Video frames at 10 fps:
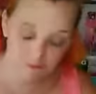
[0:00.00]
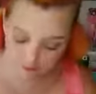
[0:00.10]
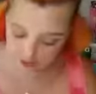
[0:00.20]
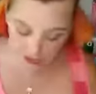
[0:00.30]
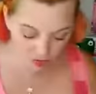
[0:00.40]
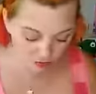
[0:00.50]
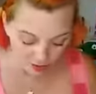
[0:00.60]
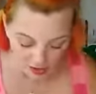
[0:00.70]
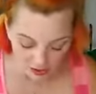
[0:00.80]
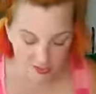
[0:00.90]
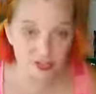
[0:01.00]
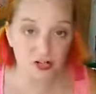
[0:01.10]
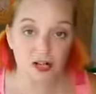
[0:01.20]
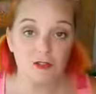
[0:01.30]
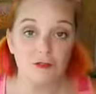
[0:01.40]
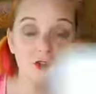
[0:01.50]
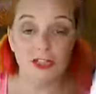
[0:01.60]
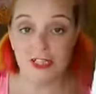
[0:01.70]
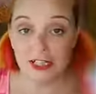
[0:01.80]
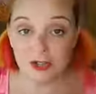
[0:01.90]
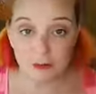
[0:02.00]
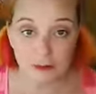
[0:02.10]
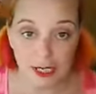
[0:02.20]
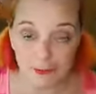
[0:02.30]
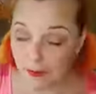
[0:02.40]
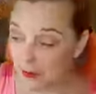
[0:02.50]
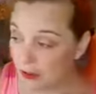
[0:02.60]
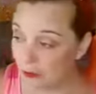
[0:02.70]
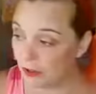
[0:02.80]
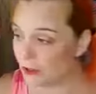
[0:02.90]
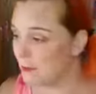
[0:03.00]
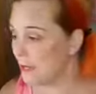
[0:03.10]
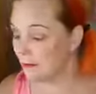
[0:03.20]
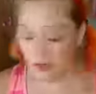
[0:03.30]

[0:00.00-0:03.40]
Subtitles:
So to start off, you're going to need your paper, printer paper,